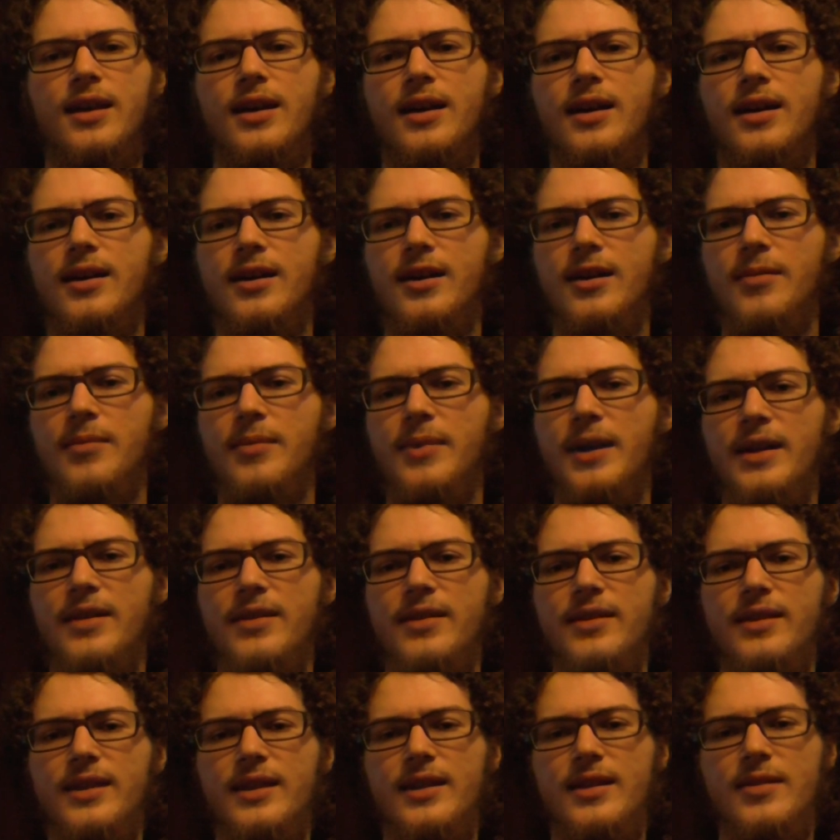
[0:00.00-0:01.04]
I
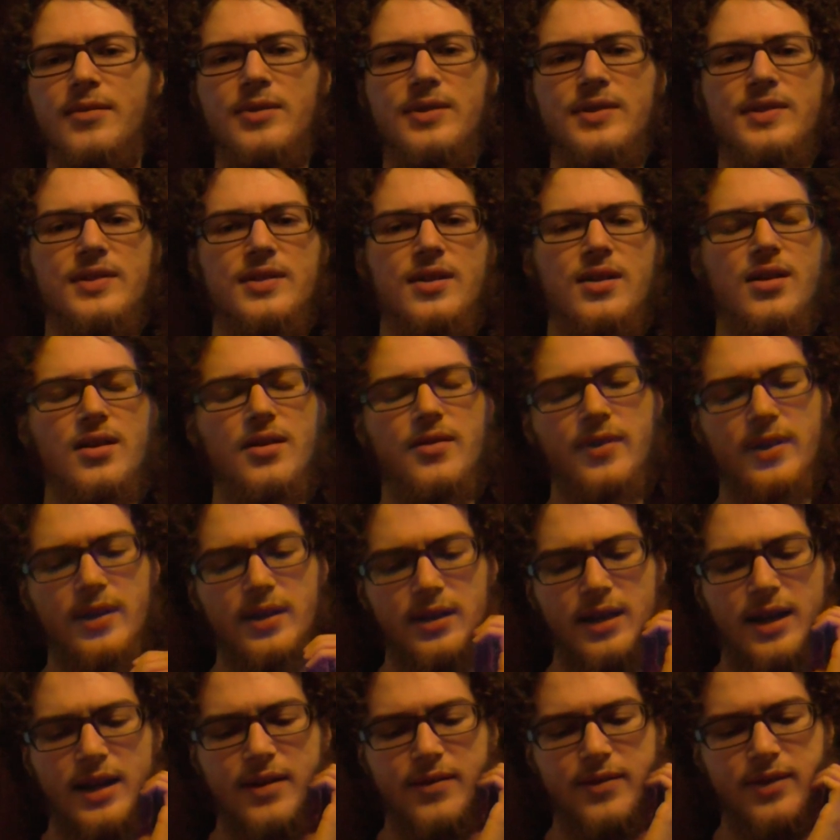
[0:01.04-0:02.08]
think that it would solve a
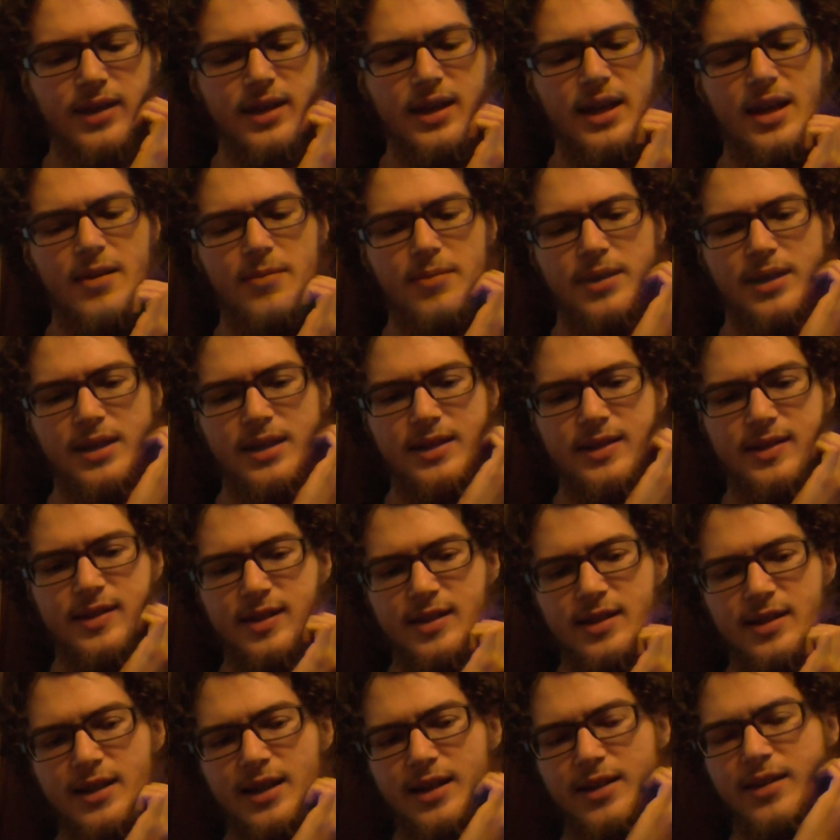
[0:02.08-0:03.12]
lot of the
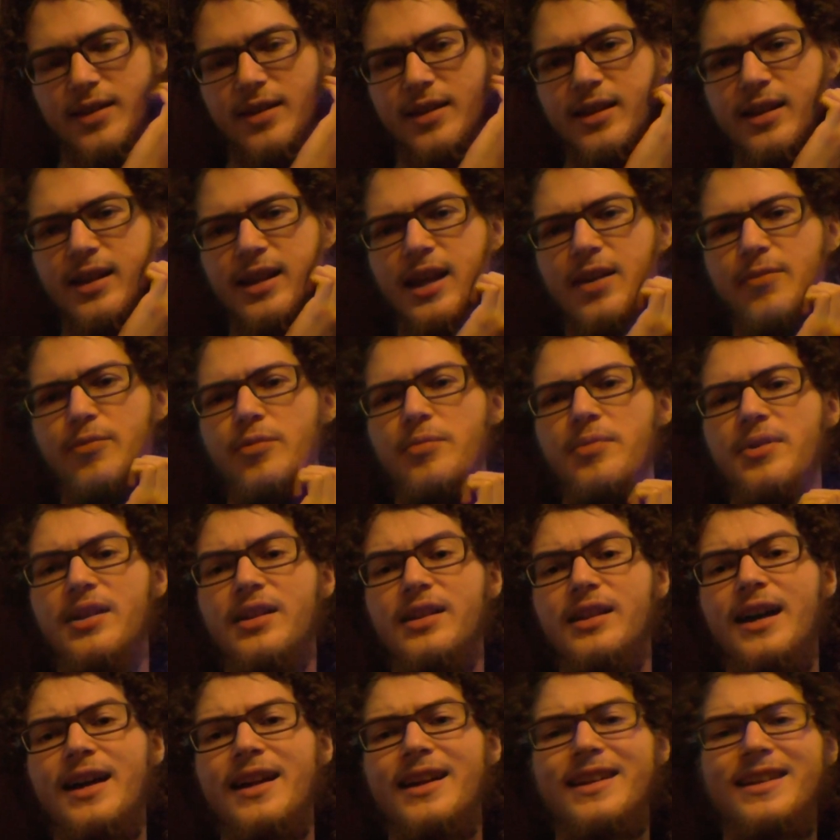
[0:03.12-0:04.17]
campiness, and I think that the game would be a
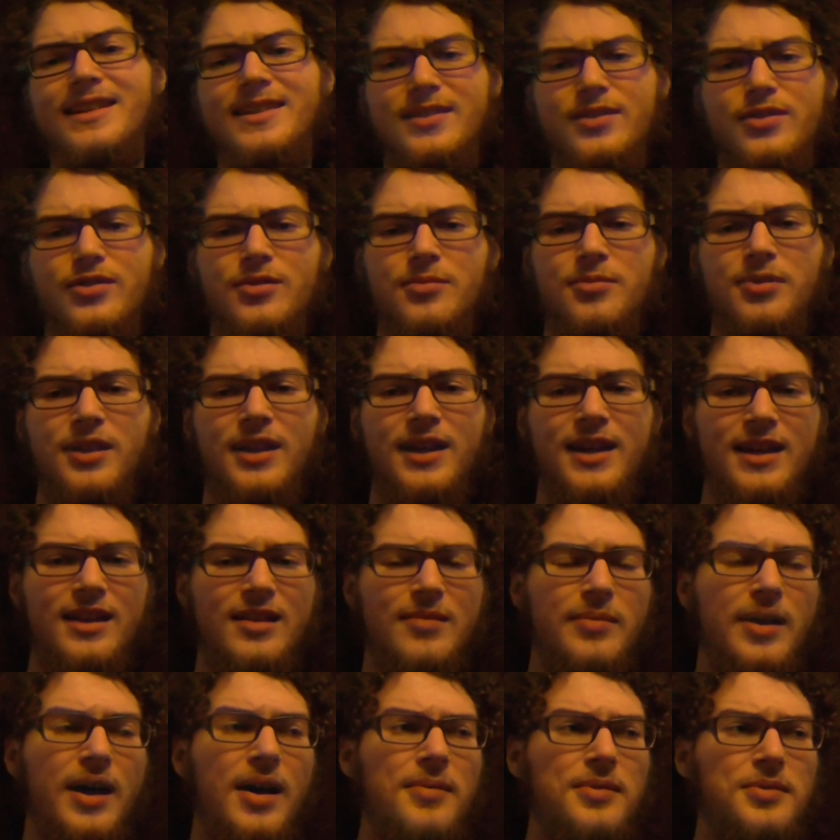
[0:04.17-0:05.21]
lot easier to play and
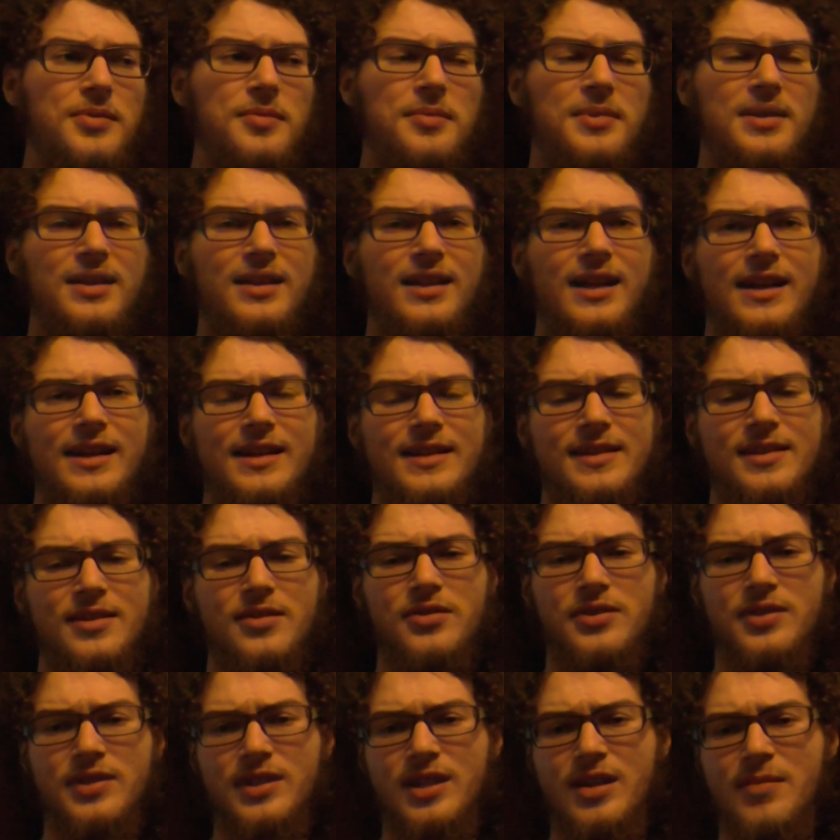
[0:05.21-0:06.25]
the maps would be a lot easier
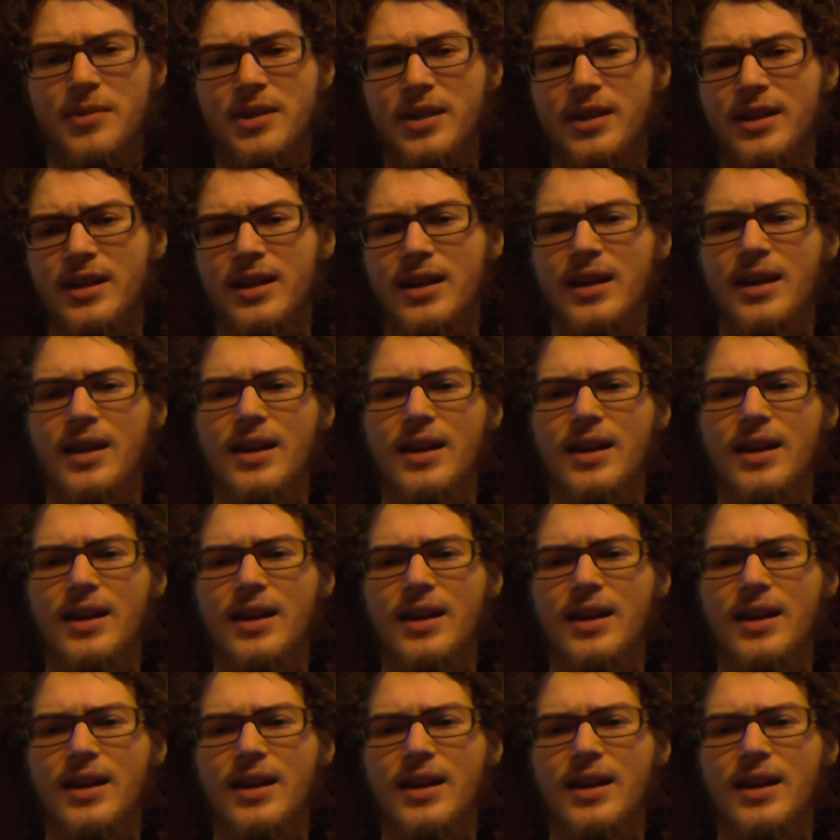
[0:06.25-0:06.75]
to stomach